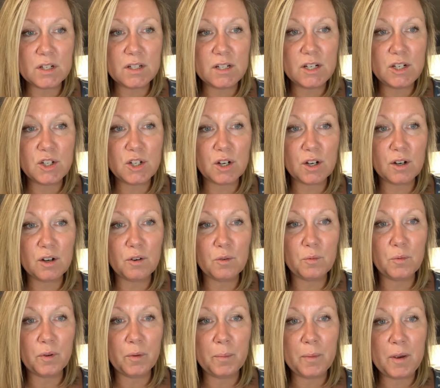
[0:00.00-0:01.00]
teacher
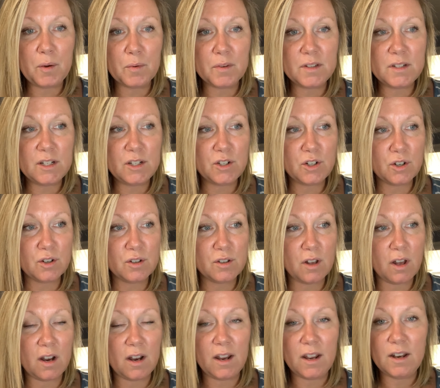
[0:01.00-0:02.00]
will meet with teachers
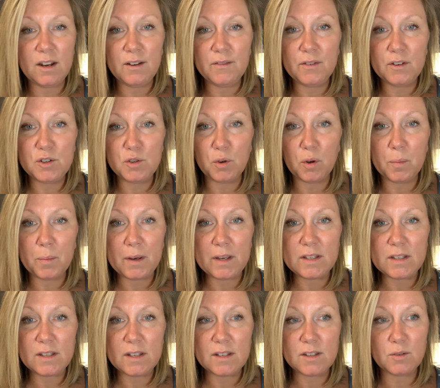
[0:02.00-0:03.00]
on an individual
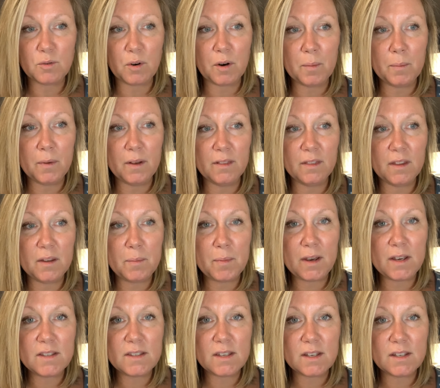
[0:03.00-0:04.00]
basis or a monthly
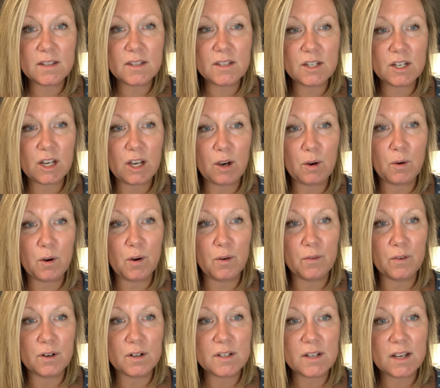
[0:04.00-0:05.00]
basis to go
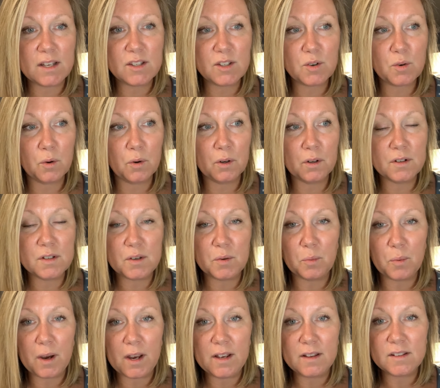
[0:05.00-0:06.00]
over test scores and
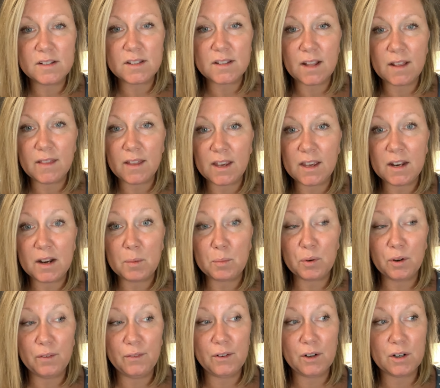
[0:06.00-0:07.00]
ways that they can
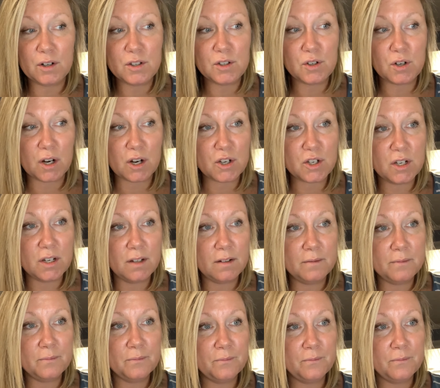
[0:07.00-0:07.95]
improve their instruction.